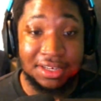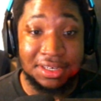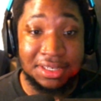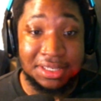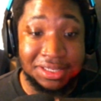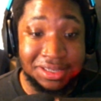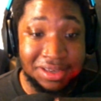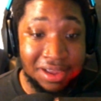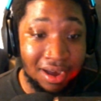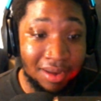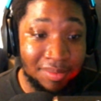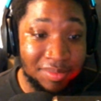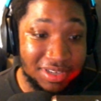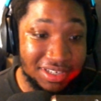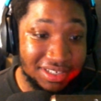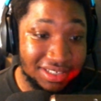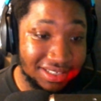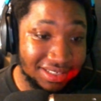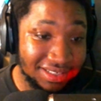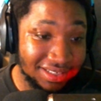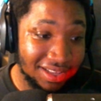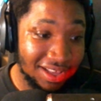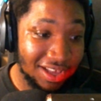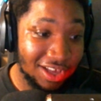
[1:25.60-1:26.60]
the
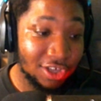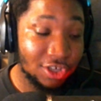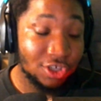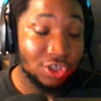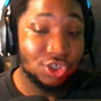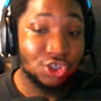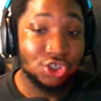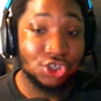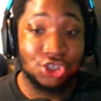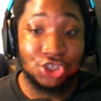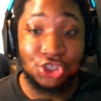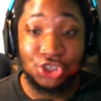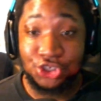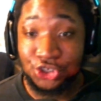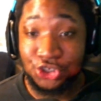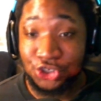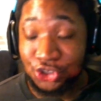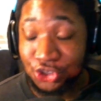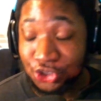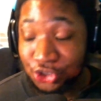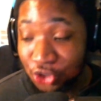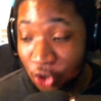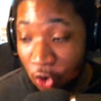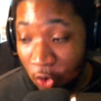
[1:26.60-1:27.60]
dumbest,
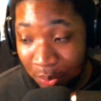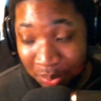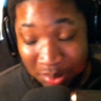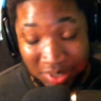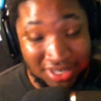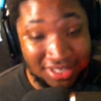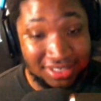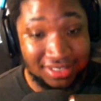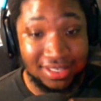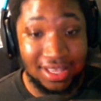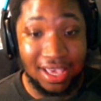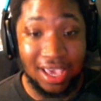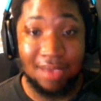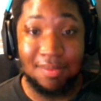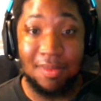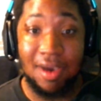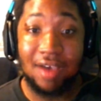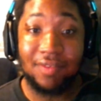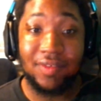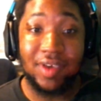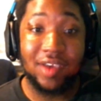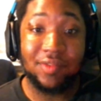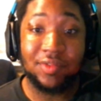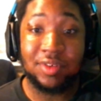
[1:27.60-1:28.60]
stupidest
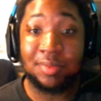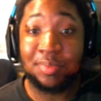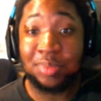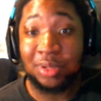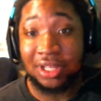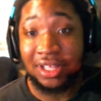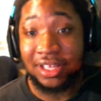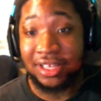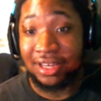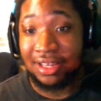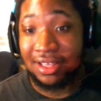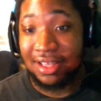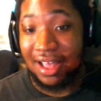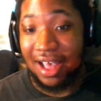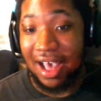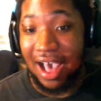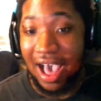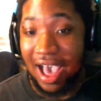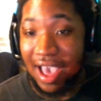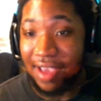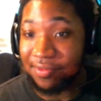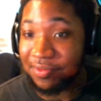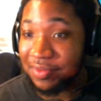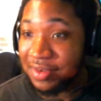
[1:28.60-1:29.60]
game I've ever played.
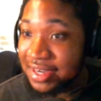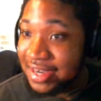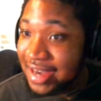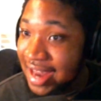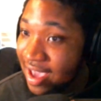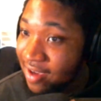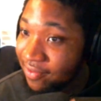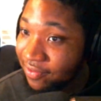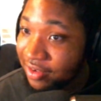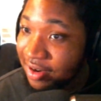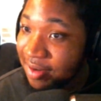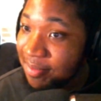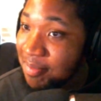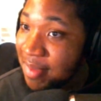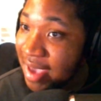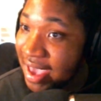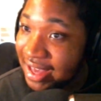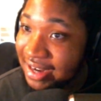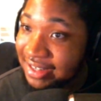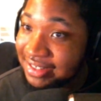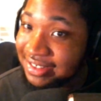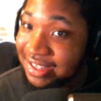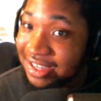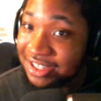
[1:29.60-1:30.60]
I've never
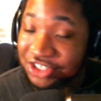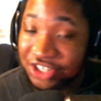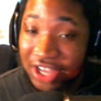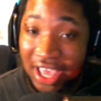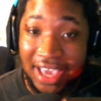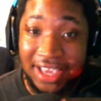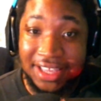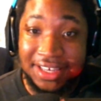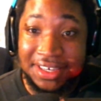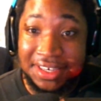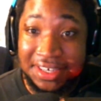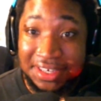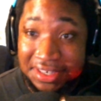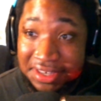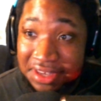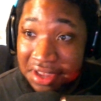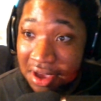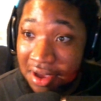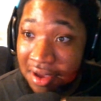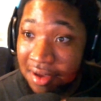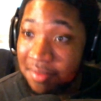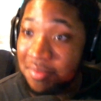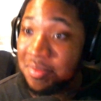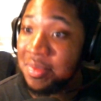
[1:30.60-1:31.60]
met such a
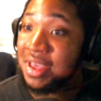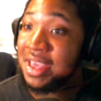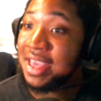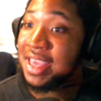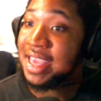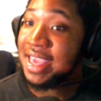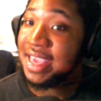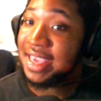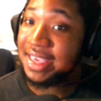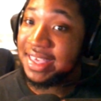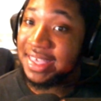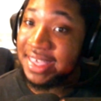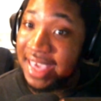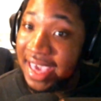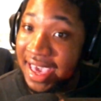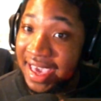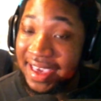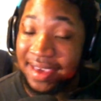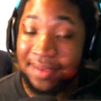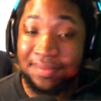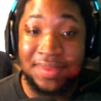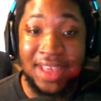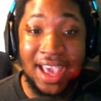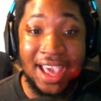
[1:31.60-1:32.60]
dumb
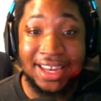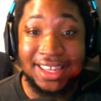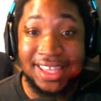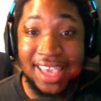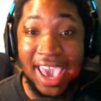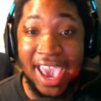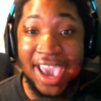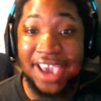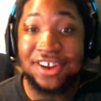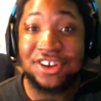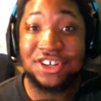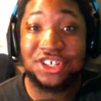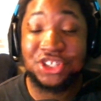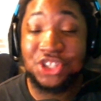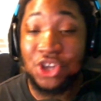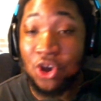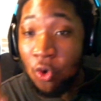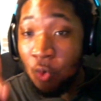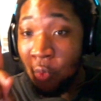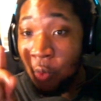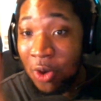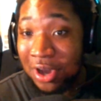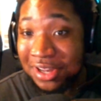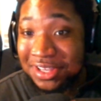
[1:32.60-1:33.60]
game that caters
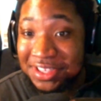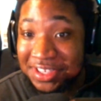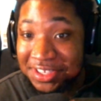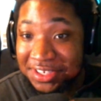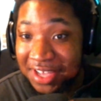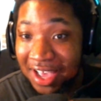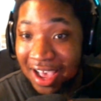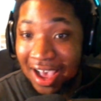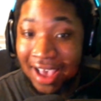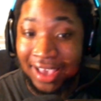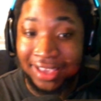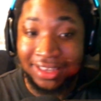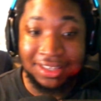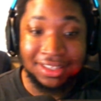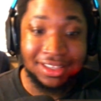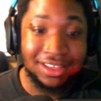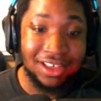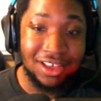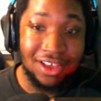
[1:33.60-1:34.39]
to one side.